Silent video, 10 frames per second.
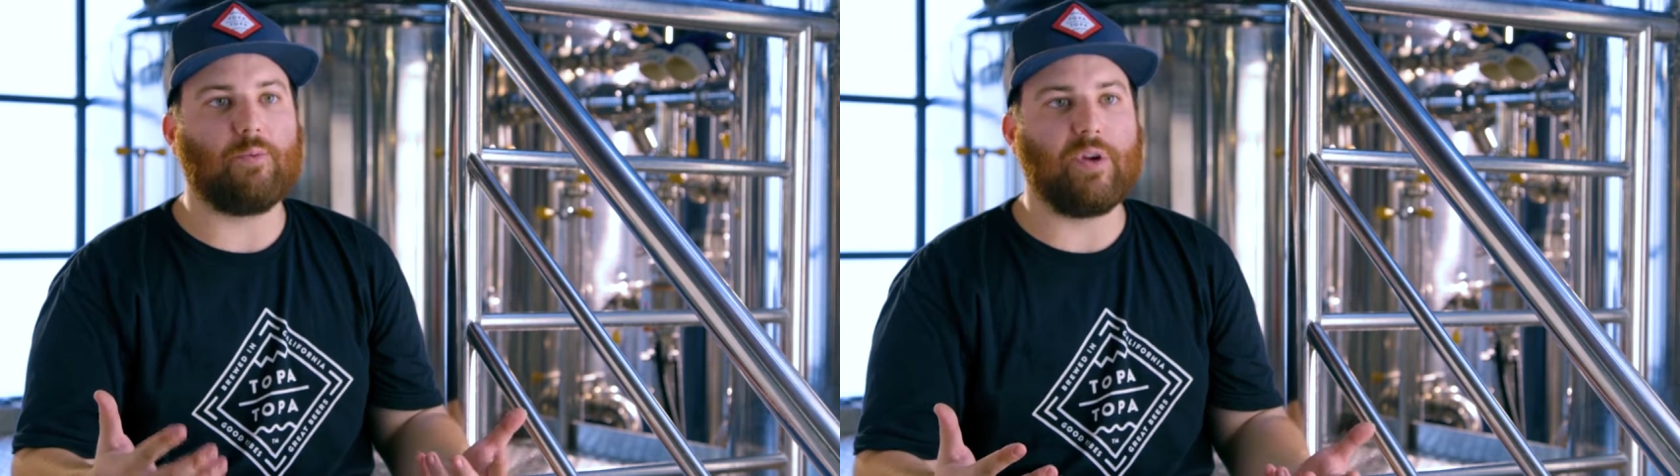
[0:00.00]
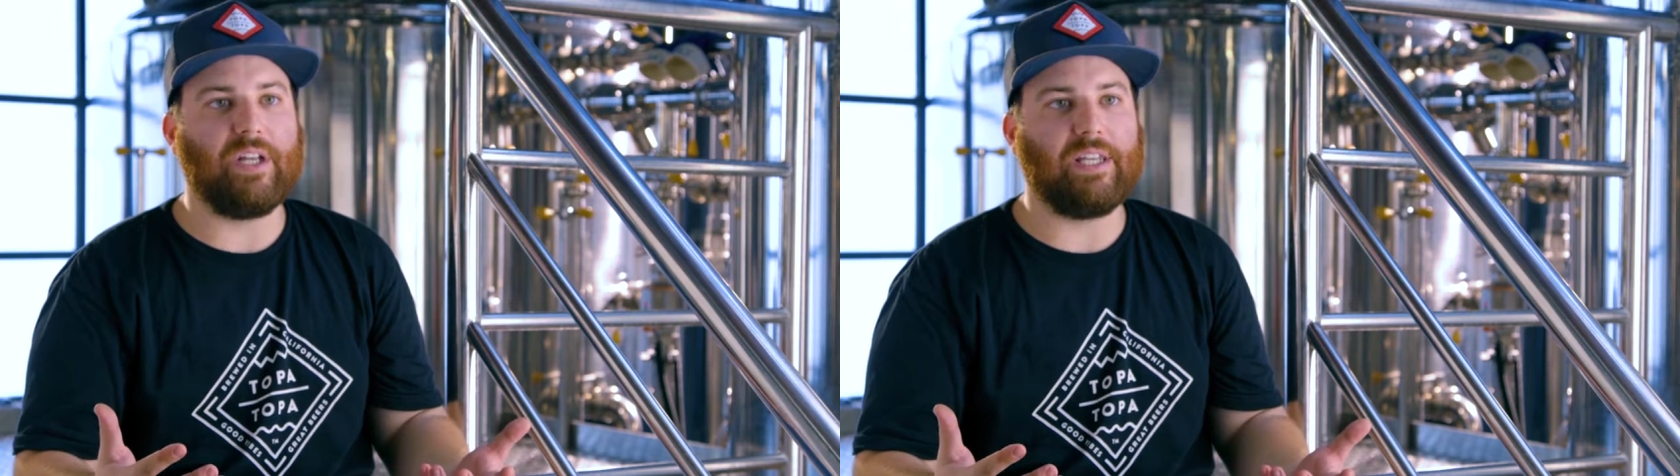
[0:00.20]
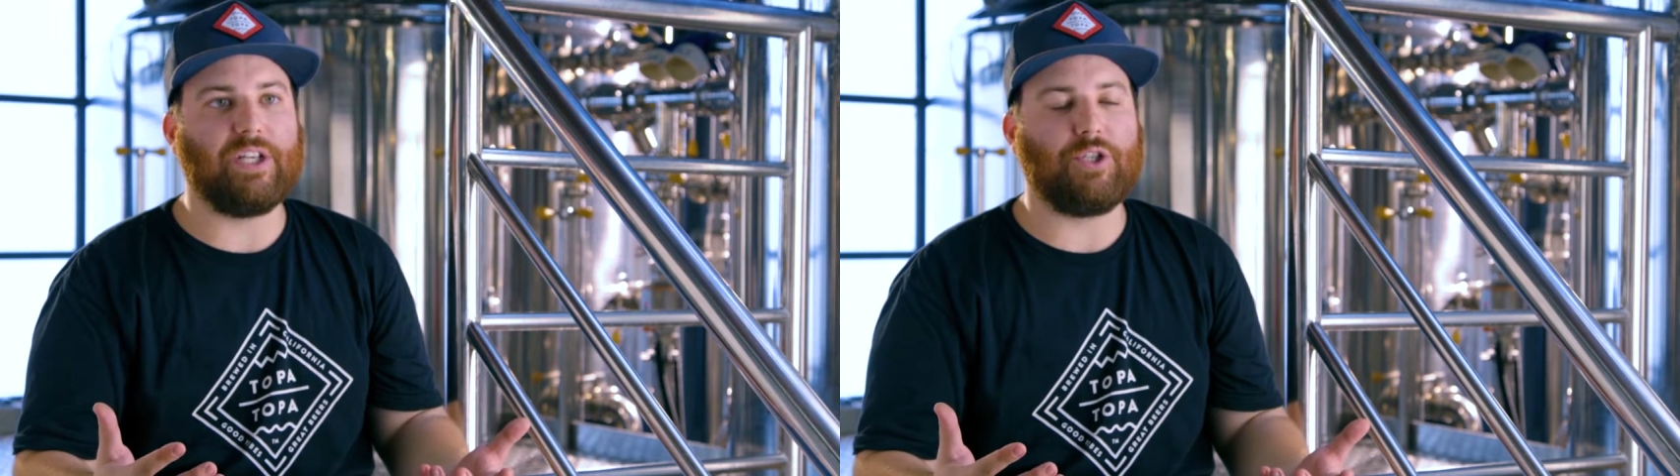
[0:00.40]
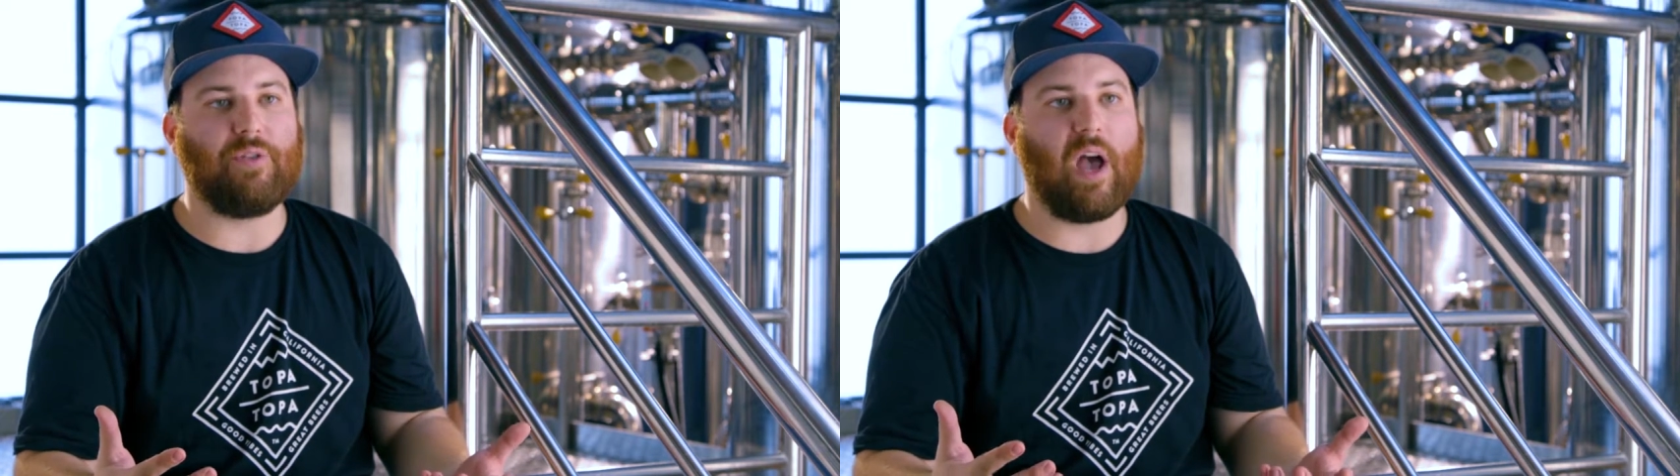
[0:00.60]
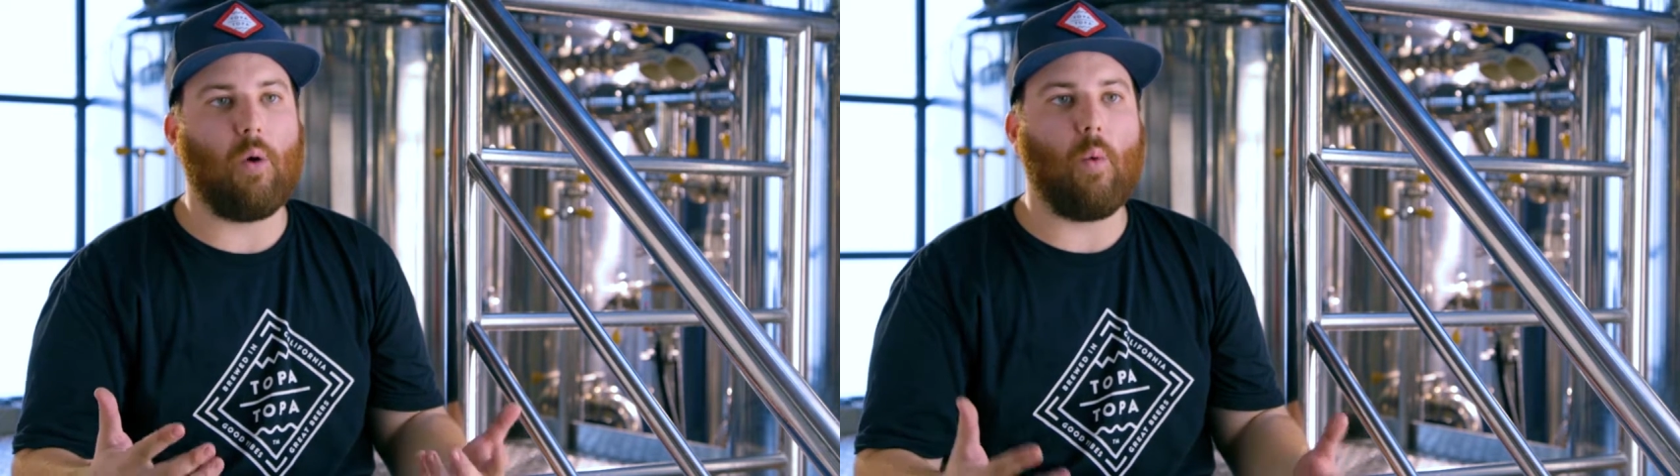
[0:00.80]
really
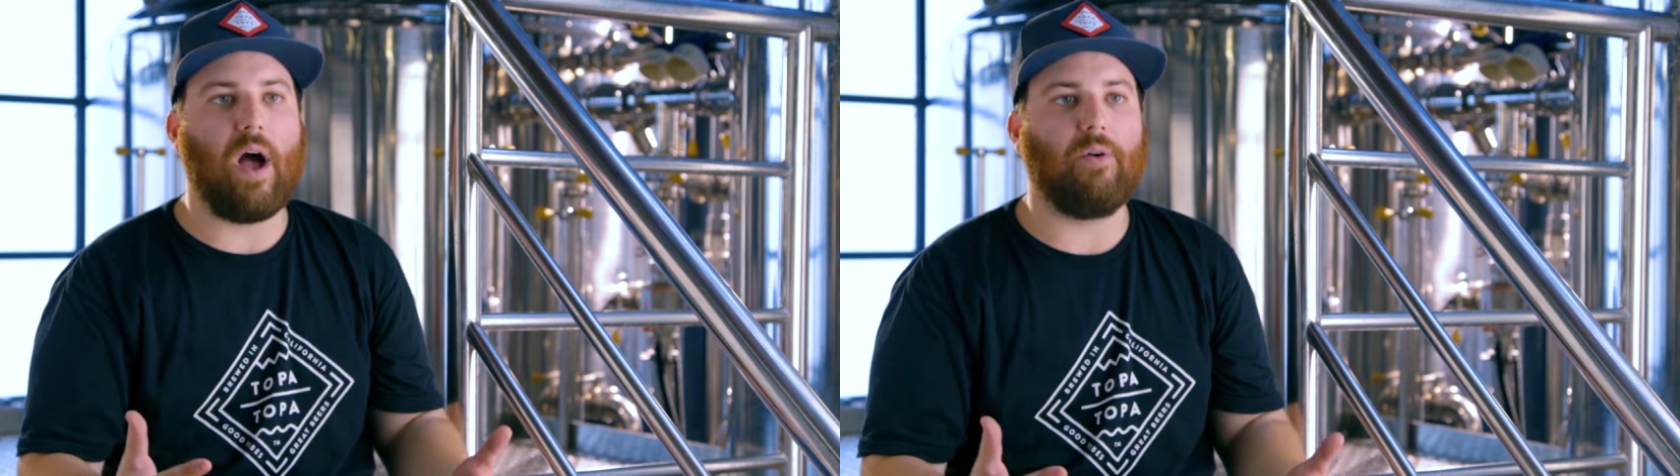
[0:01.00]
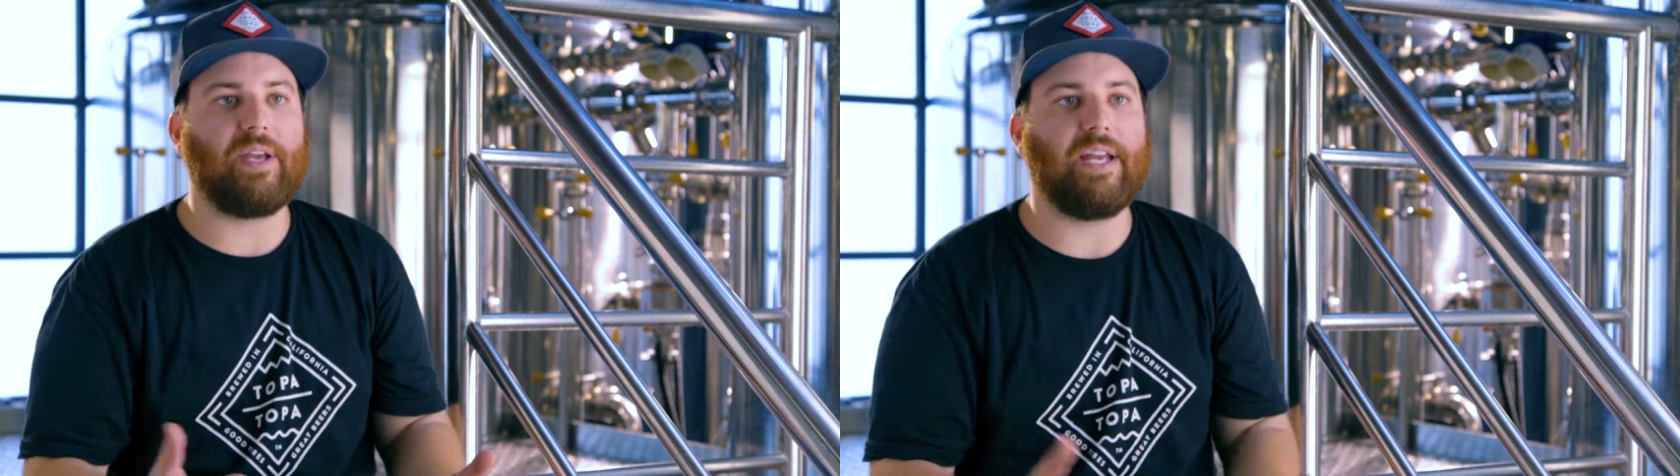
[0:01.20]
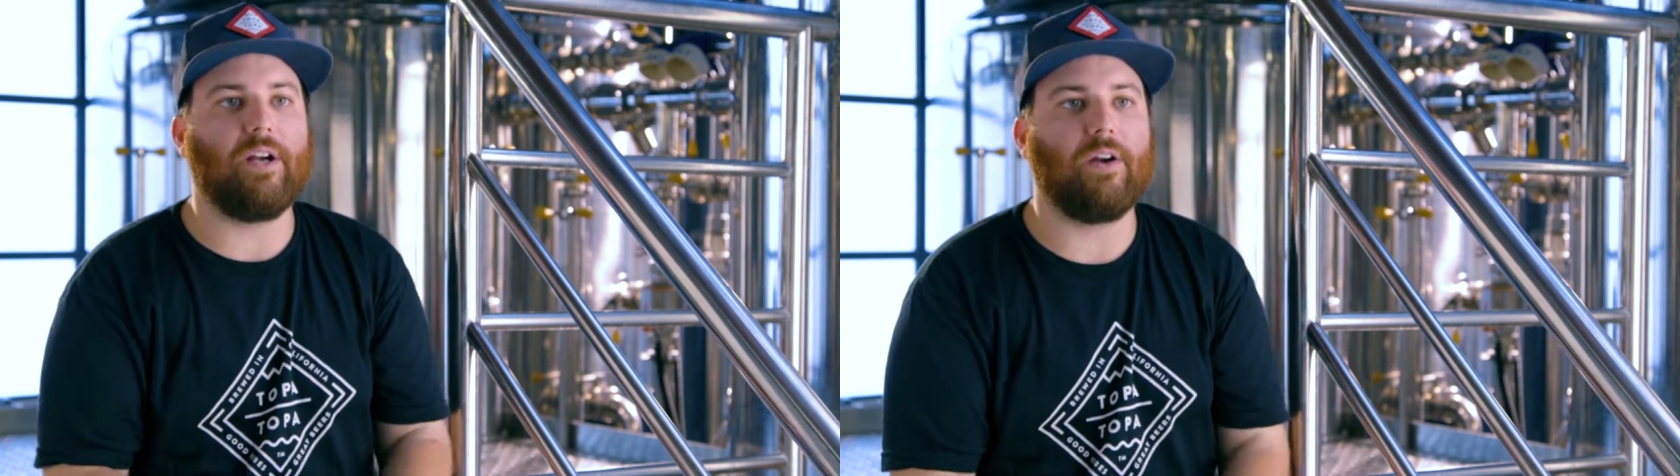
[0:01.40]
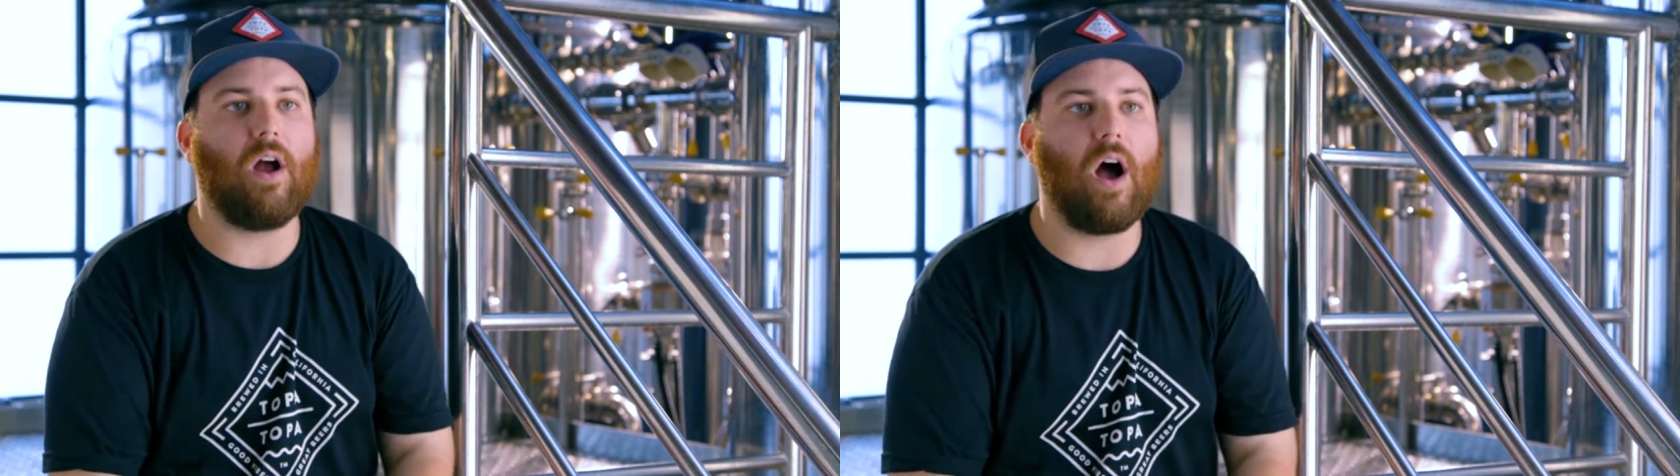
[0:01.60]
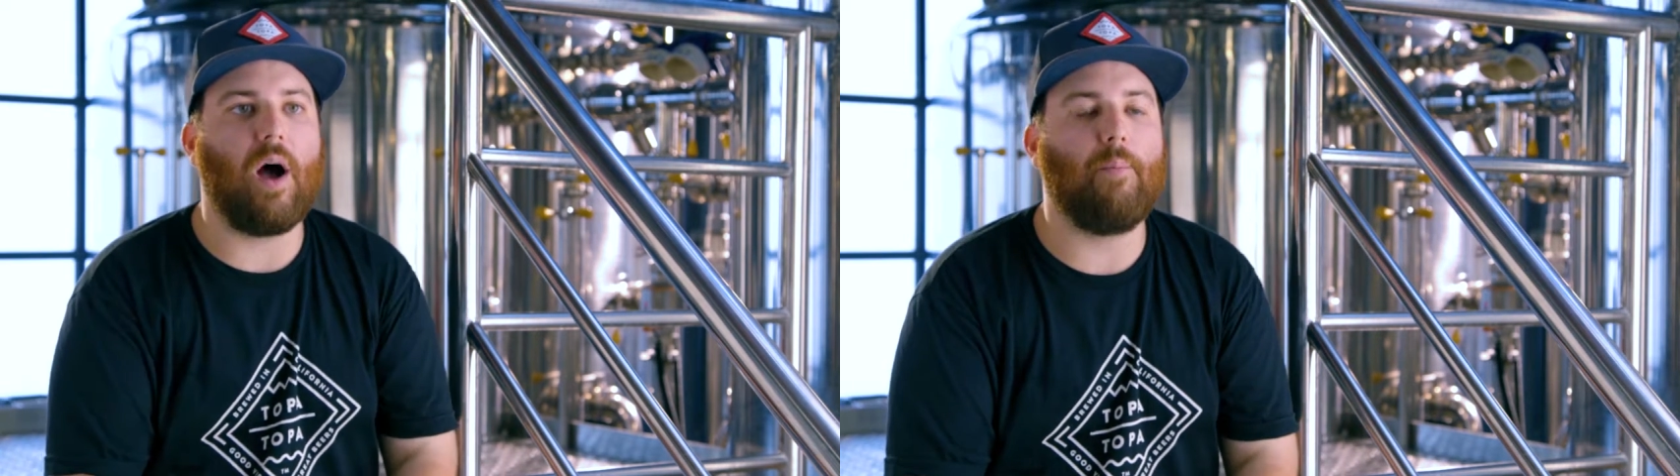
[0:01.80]
do that well here.